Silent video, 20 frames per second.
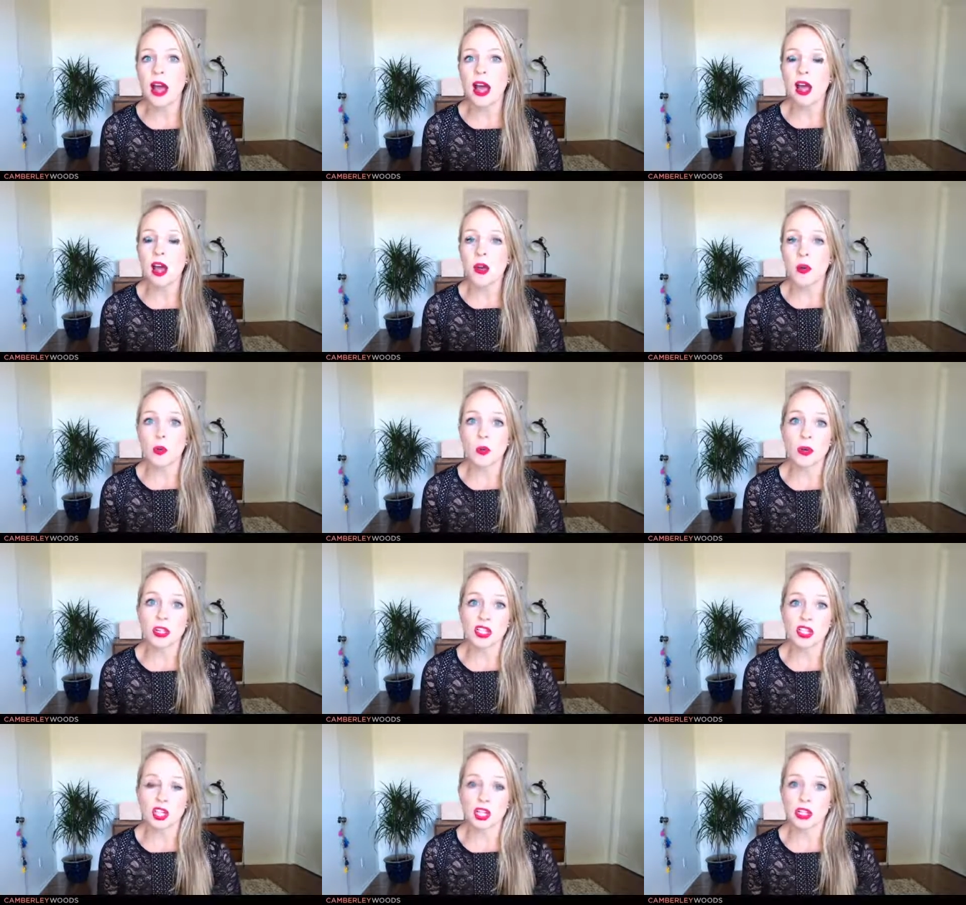which
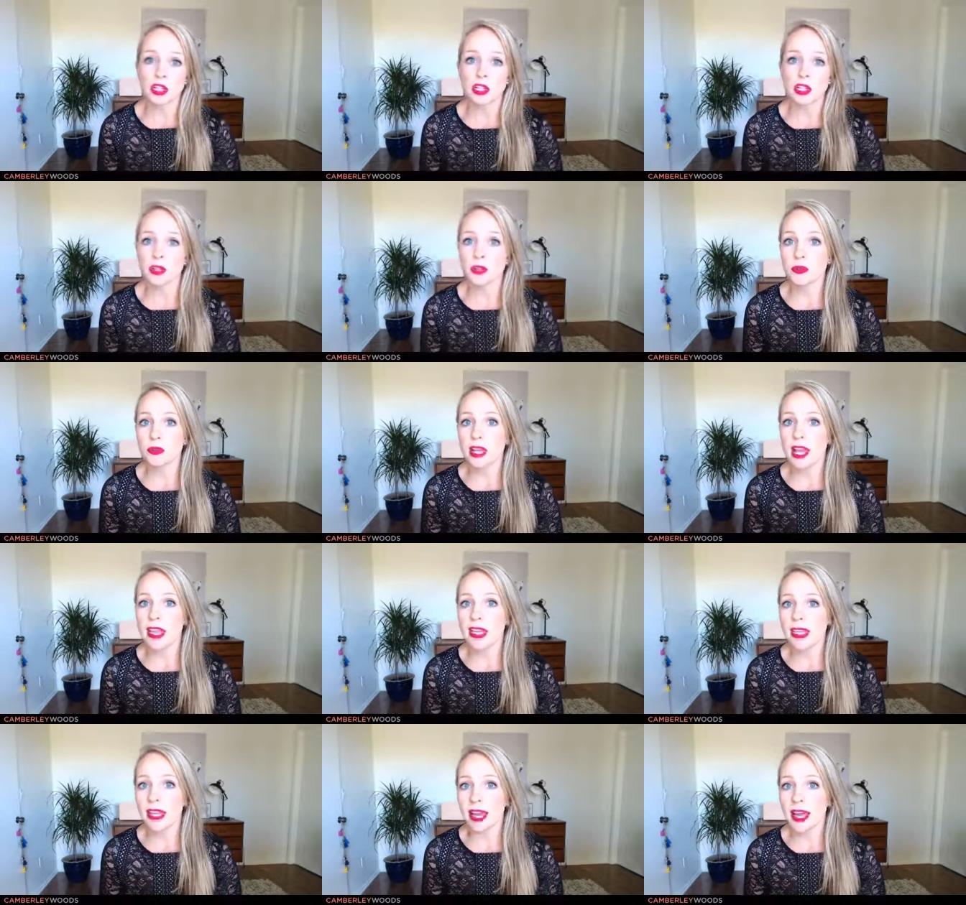include
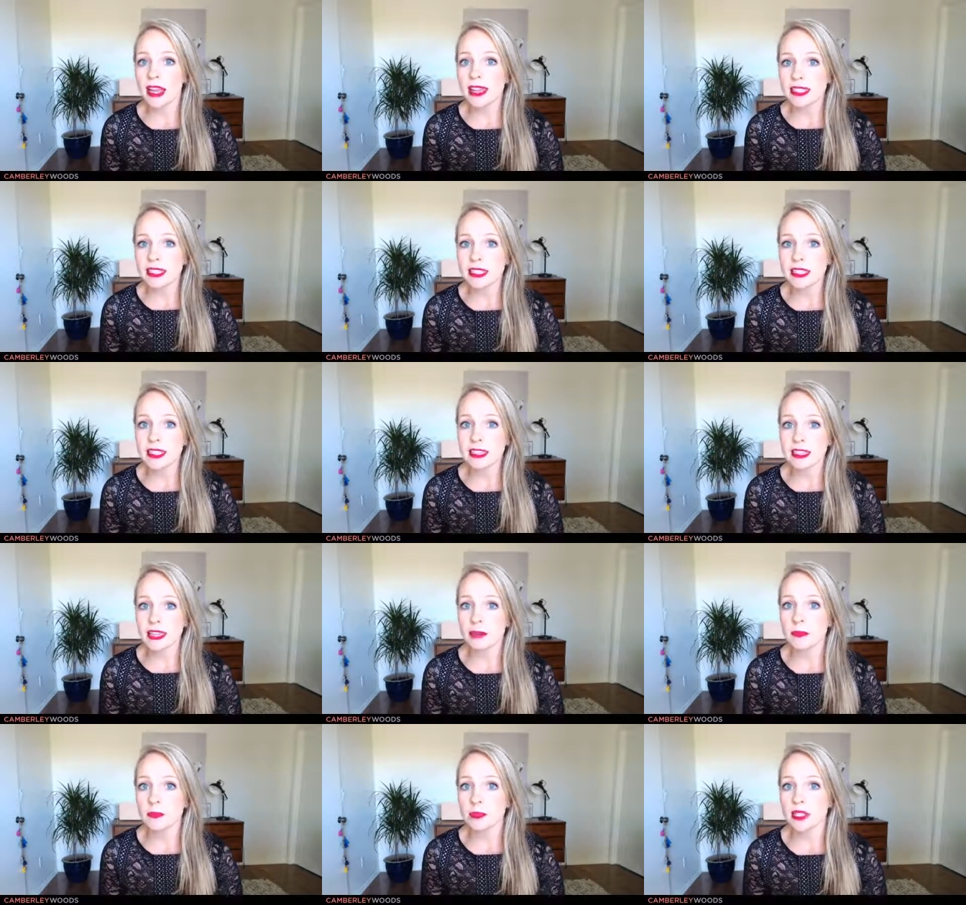9
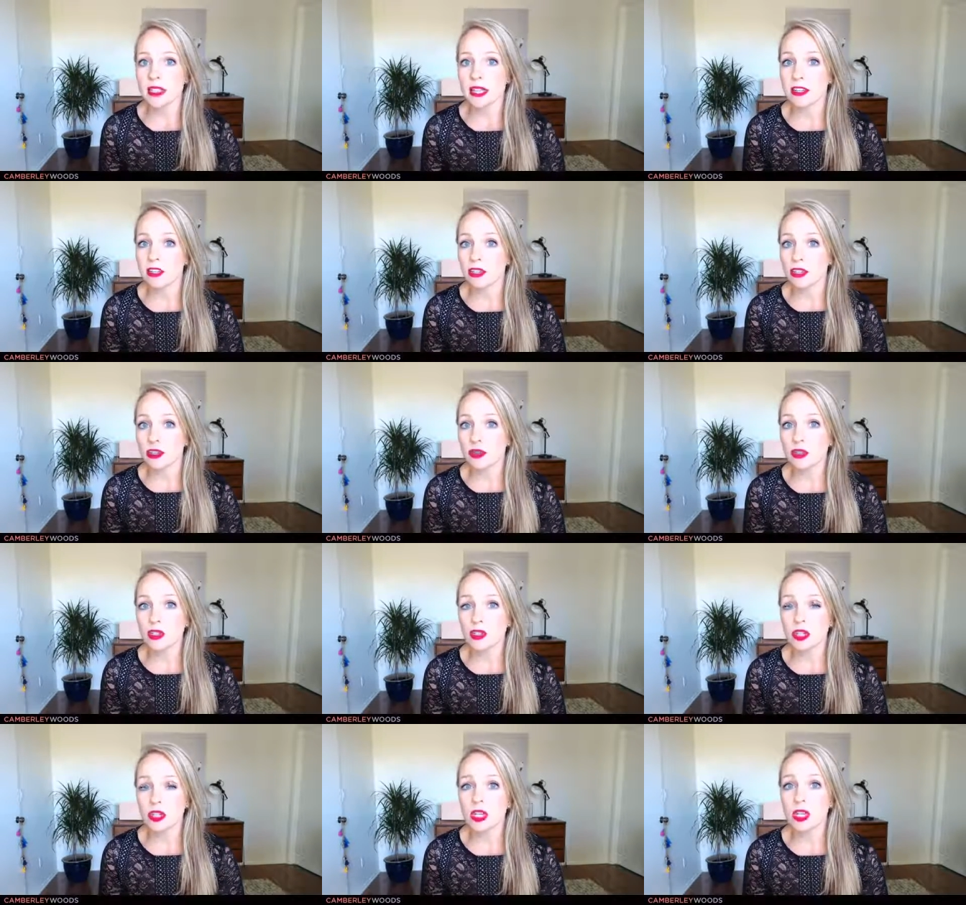steps that you
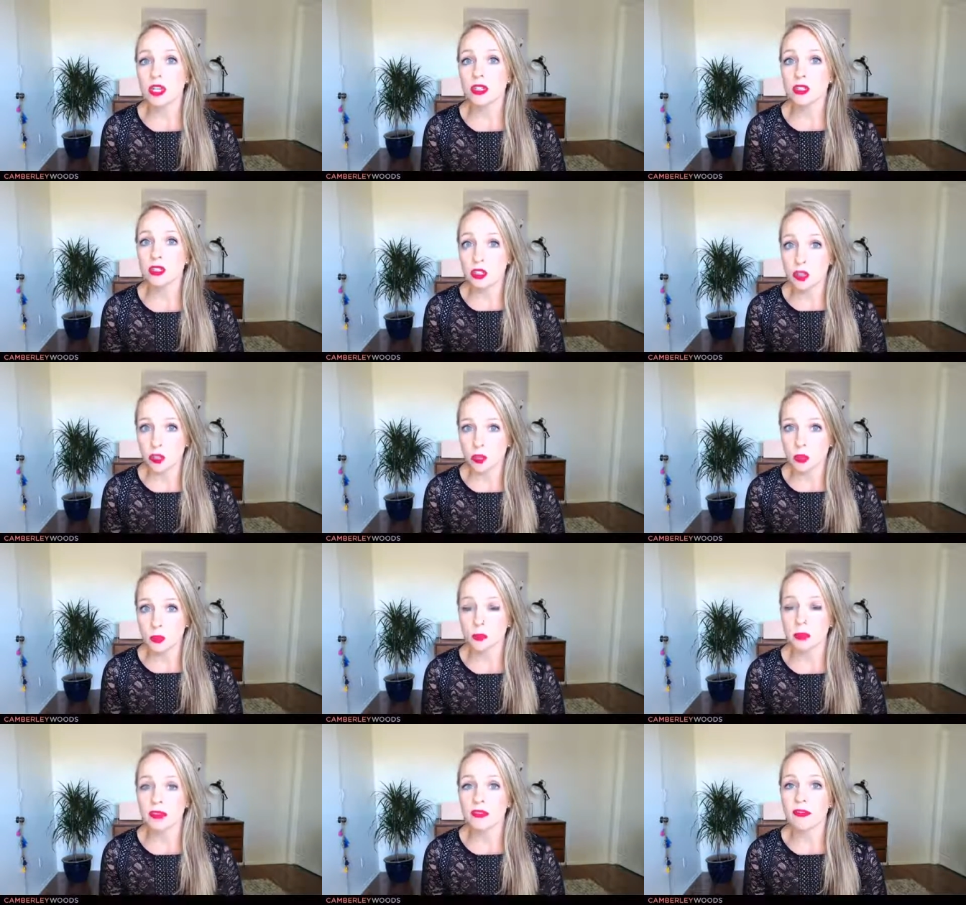should do
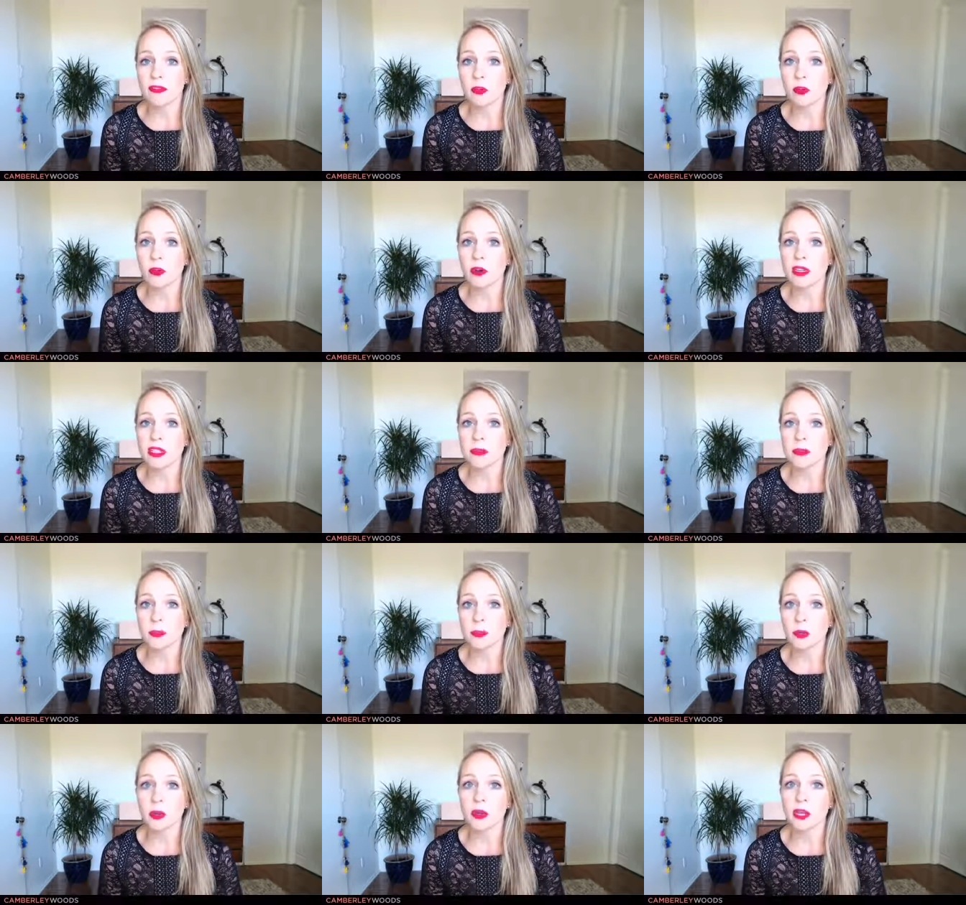before
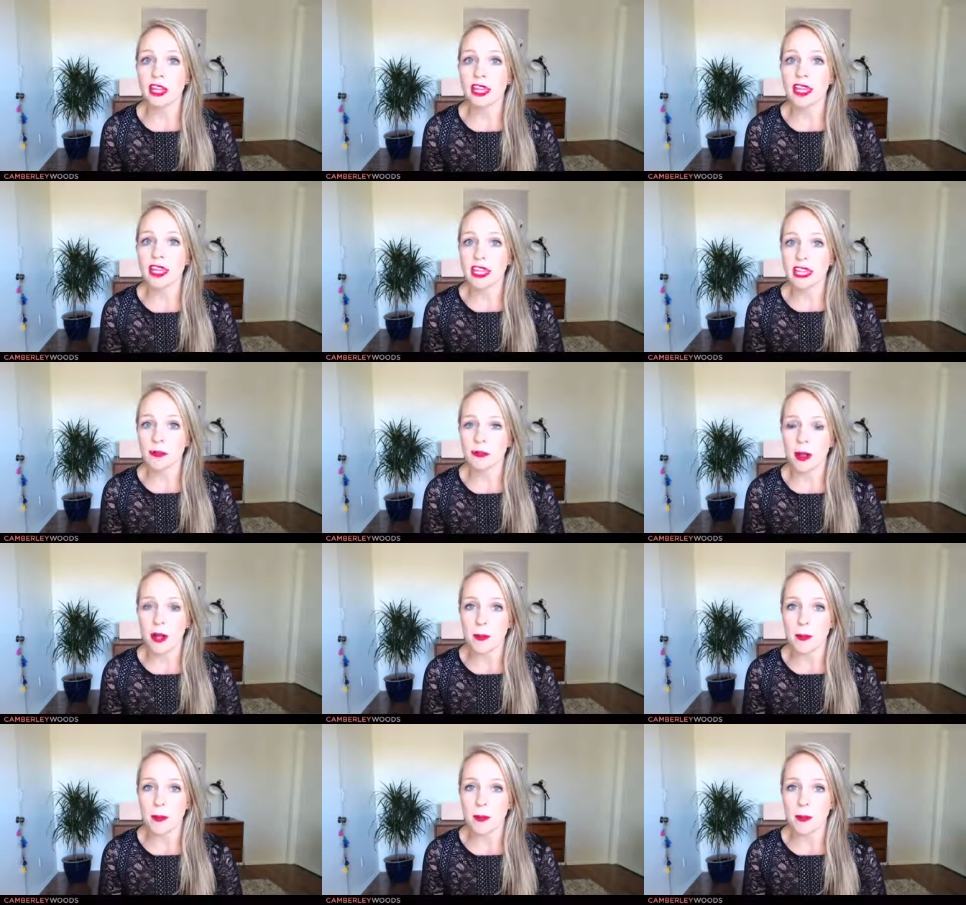deploying an email.